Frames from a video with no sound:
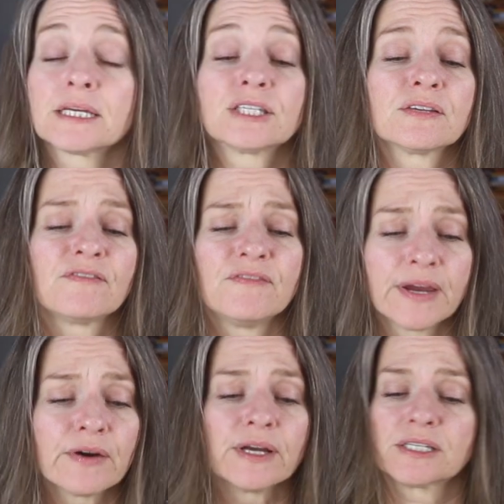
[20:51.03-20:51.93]
It's
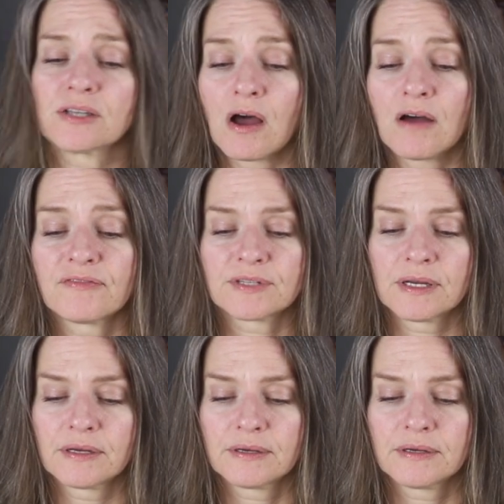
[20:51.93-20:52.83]
very
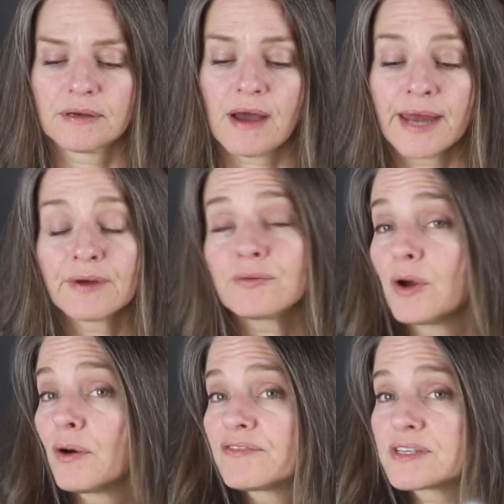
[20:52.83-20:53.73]
soft. I don't
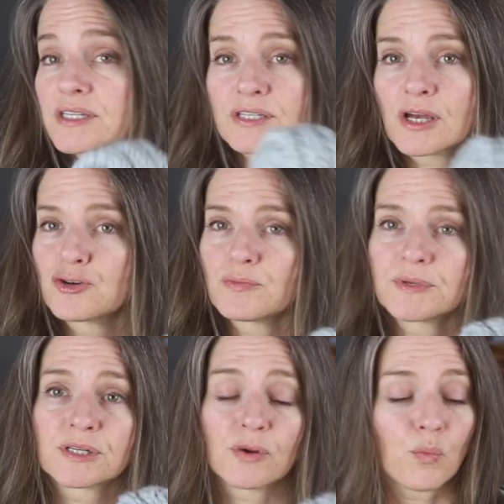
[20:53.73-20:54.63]
know if this is
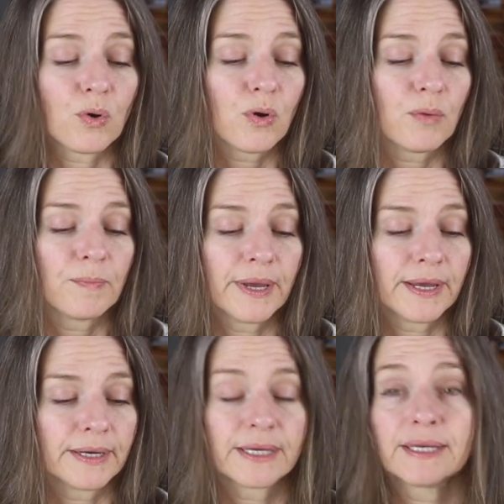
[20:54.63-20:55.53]
100% wool,
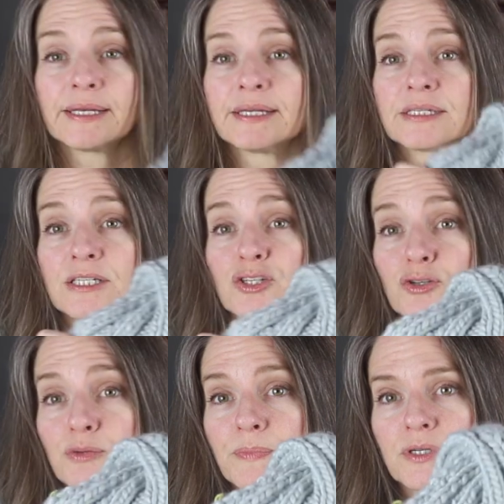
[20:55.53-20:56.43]
but it is
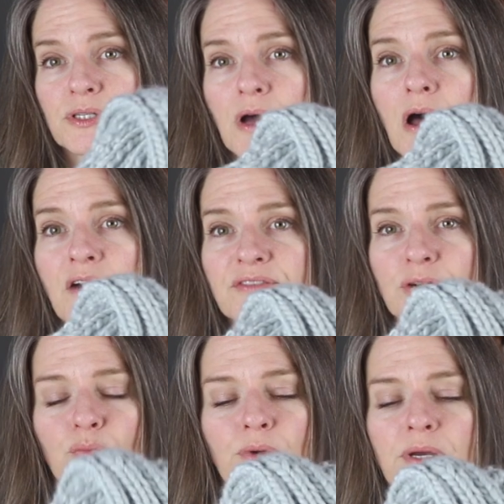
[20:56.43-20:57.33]
super soft,
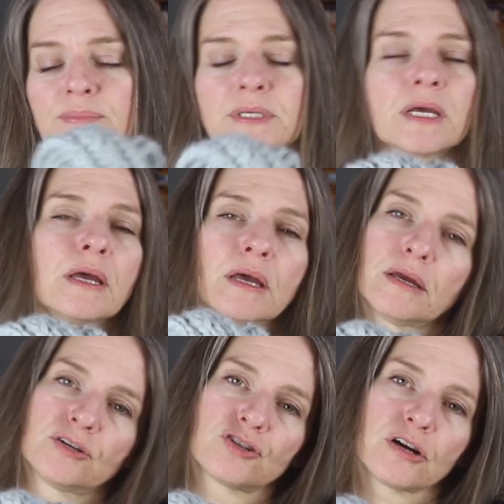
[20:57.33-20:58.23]
ribbed
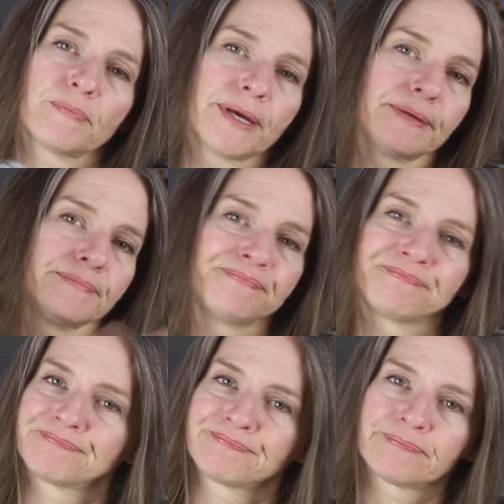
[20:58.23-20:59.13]
turban.
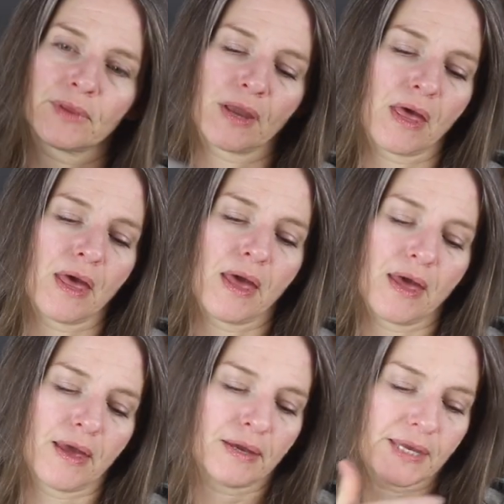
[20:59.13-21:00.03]

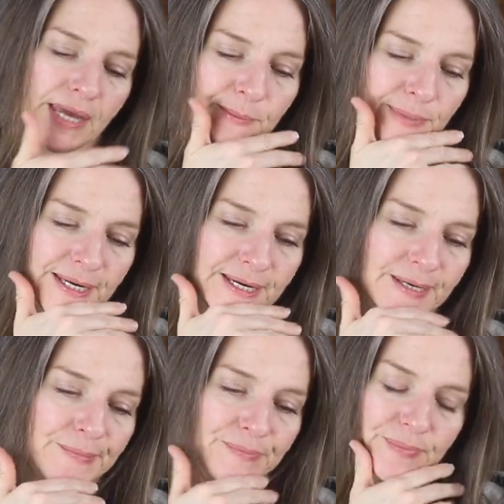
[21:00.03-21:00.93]
Can't beat
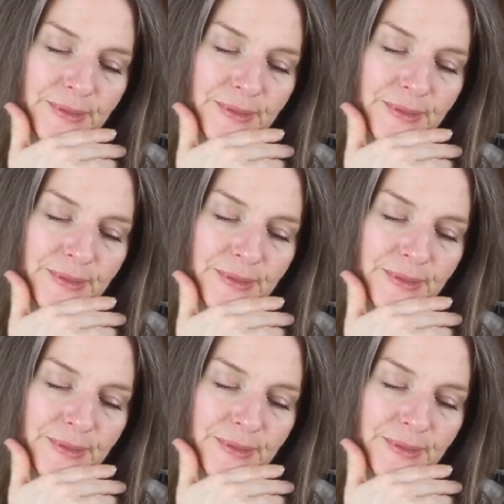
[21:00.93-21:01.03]
it.